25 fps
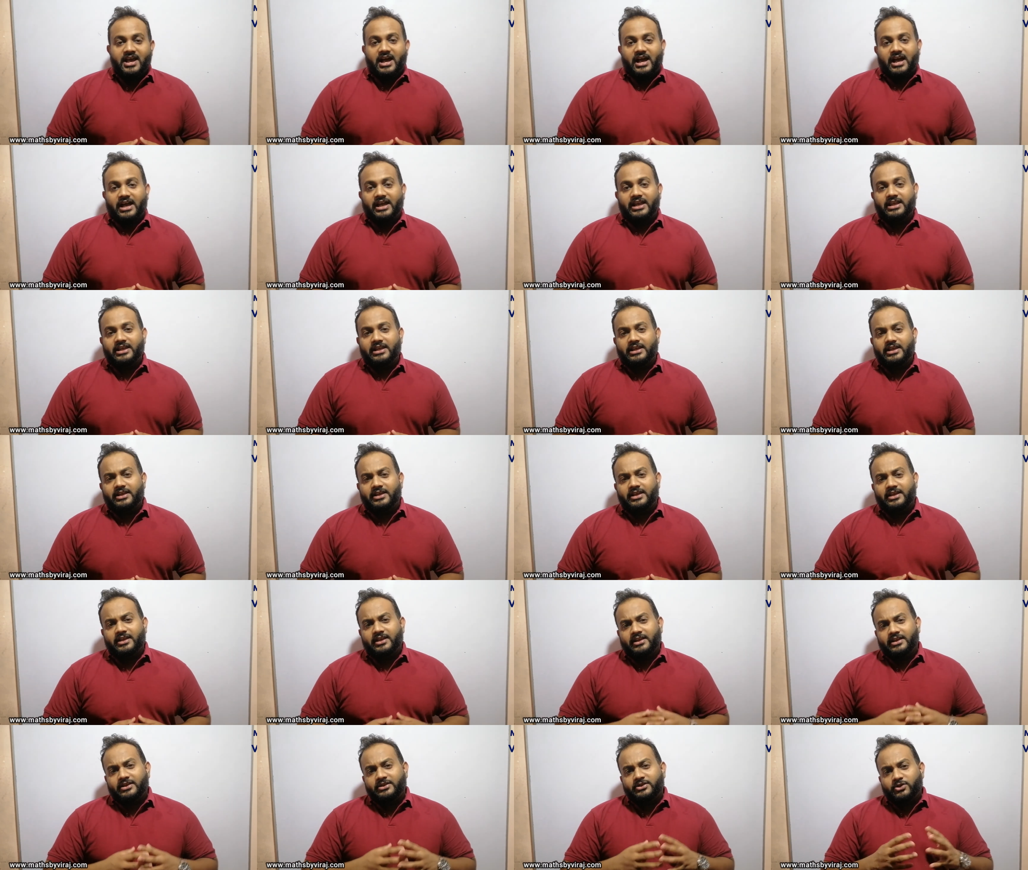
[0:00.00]

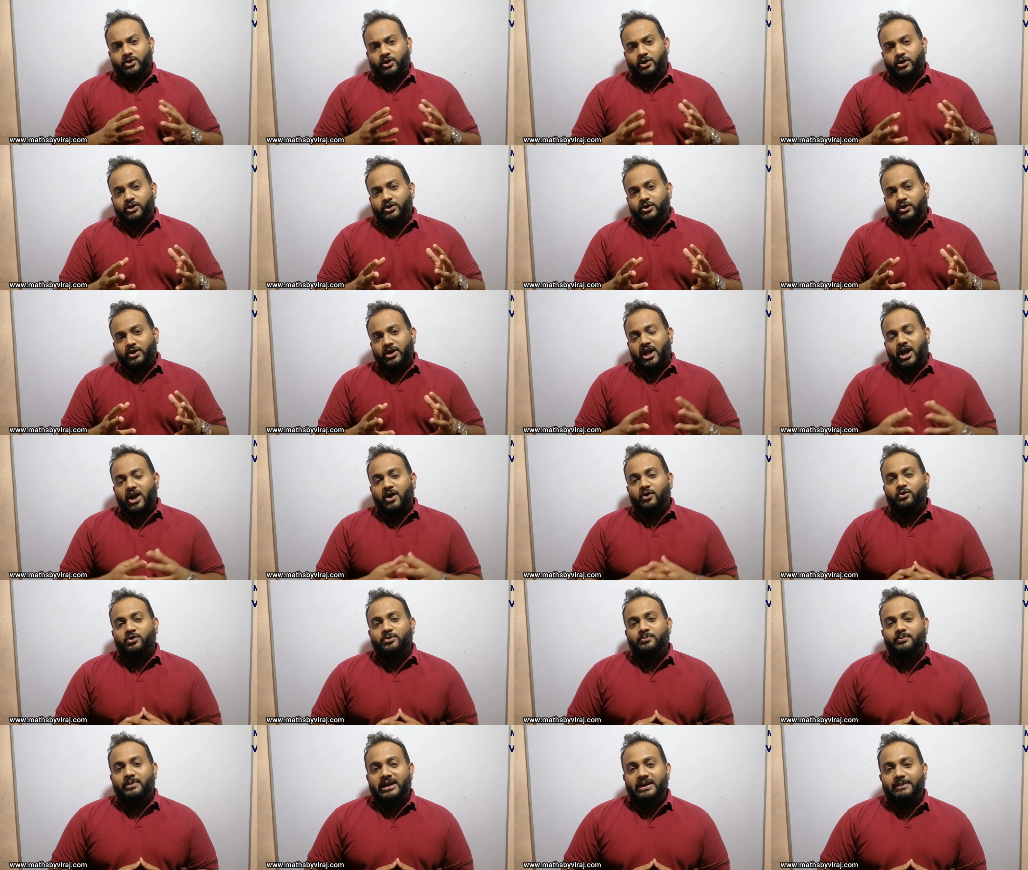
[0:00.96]
I taught you how
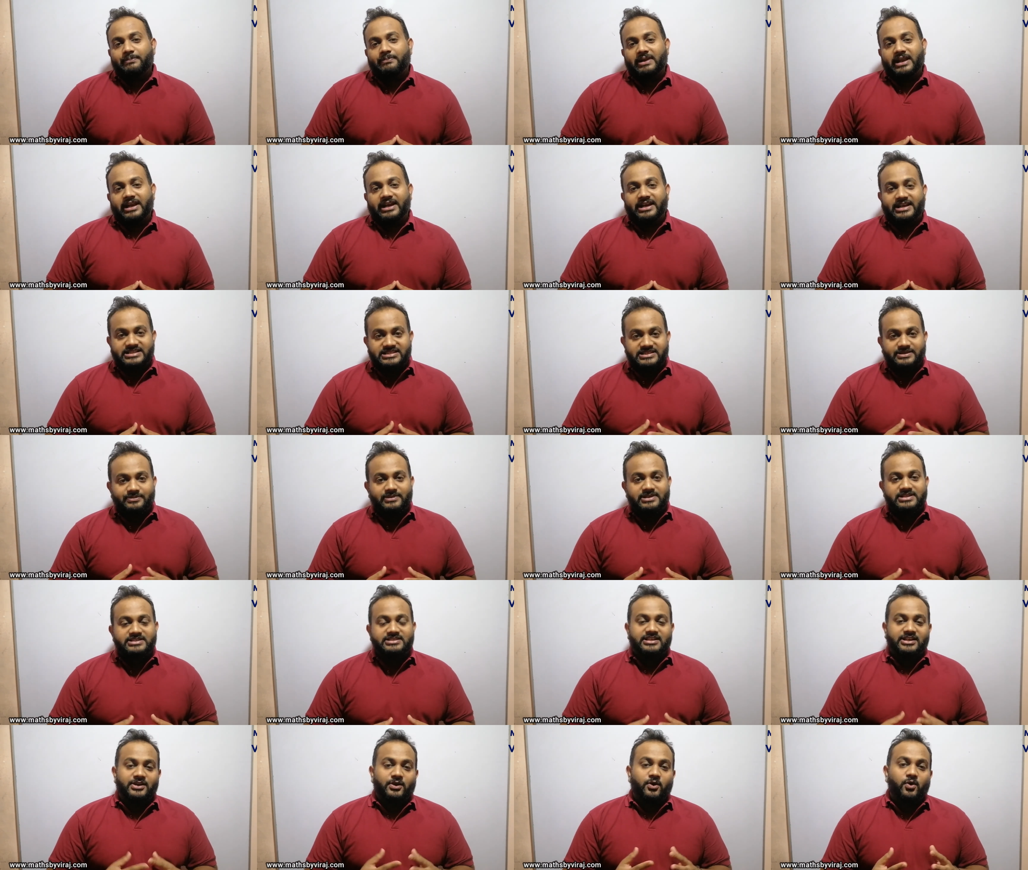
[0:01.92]
to multiply
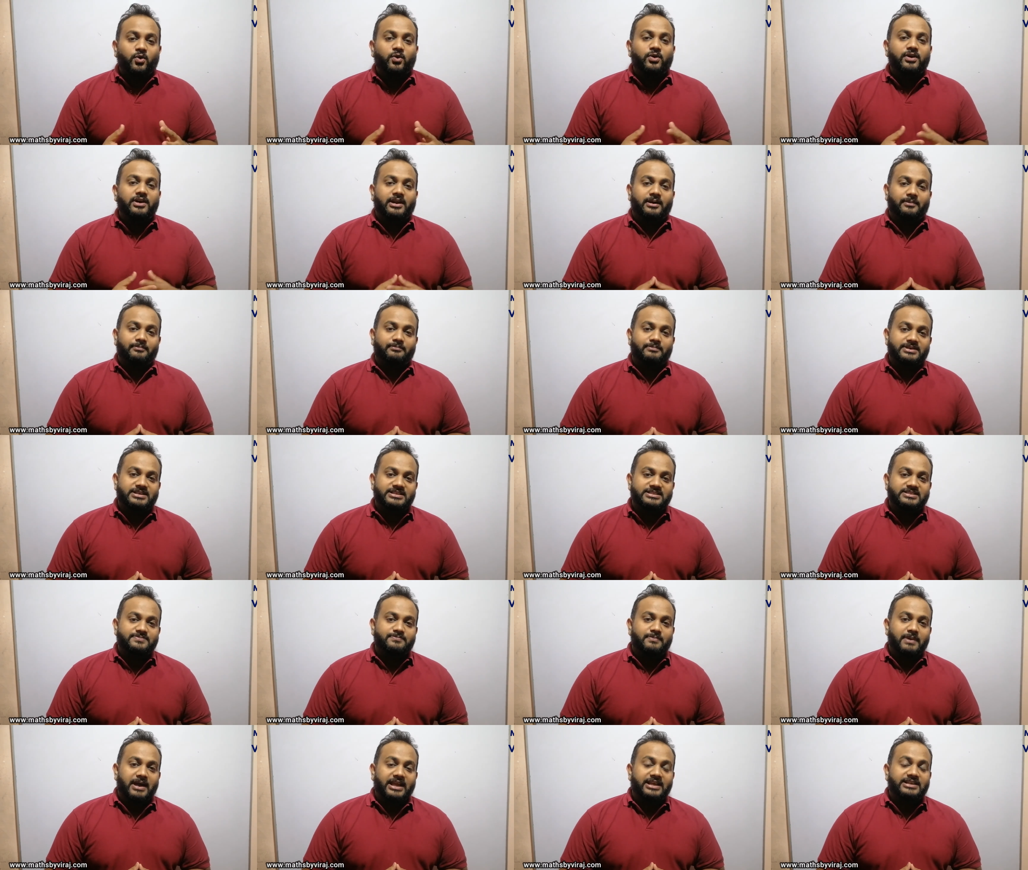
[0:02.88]
decimals and whole numbers
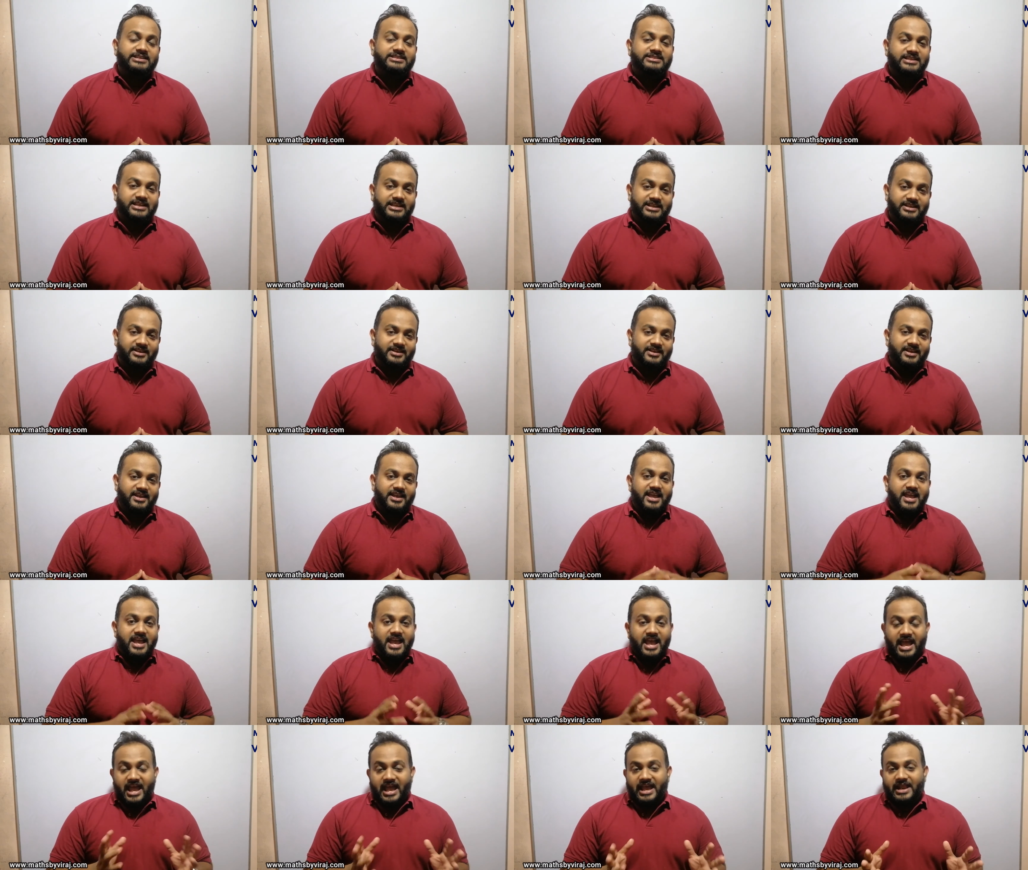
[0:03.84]
by 10
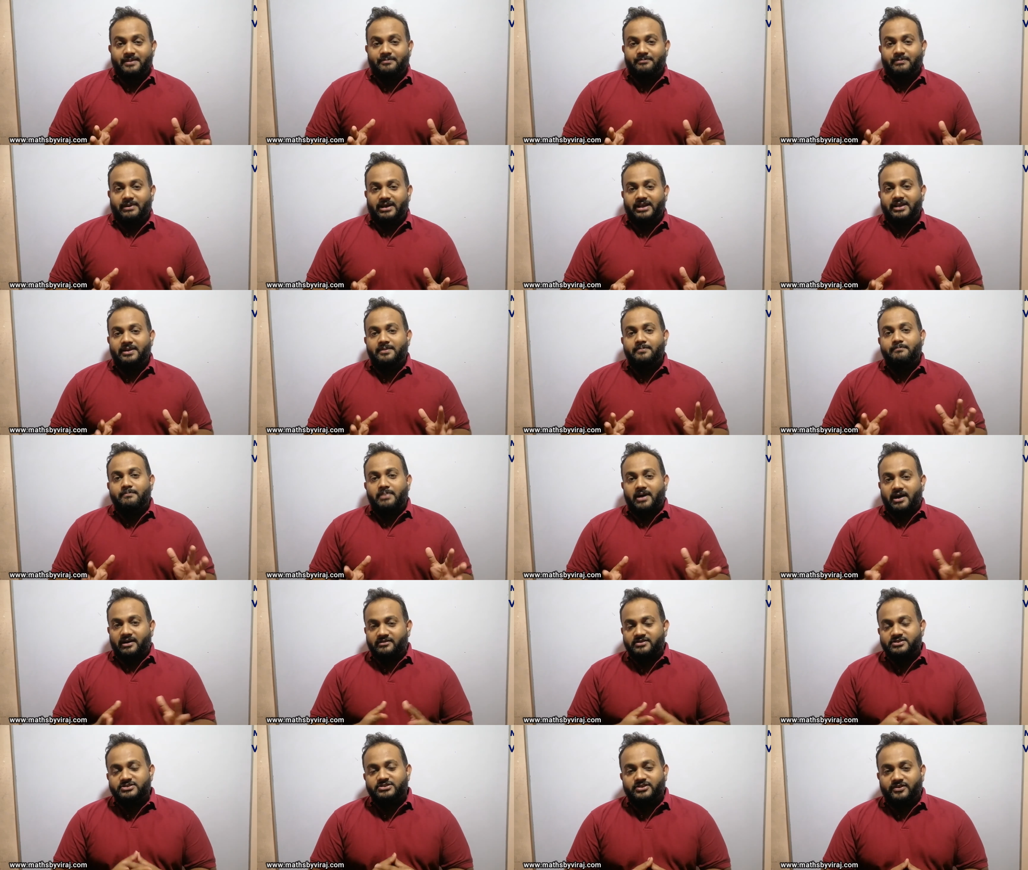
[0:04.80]
and by
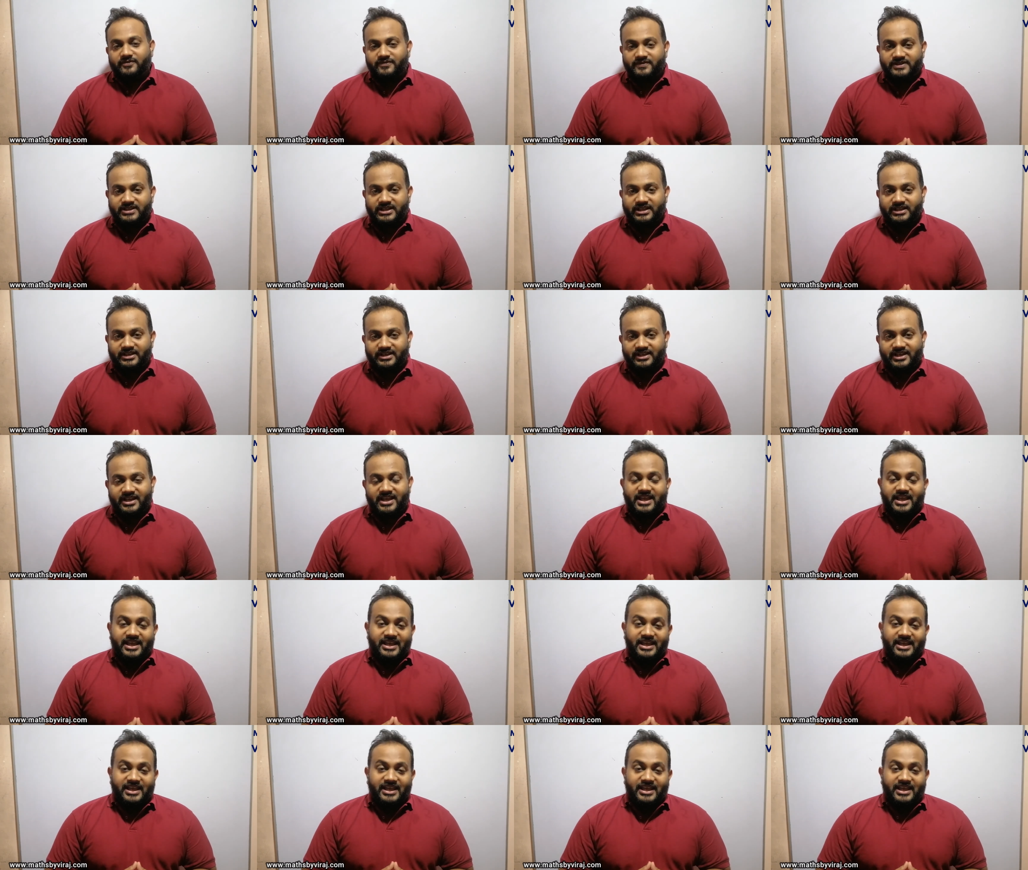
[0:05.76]
powers of 10.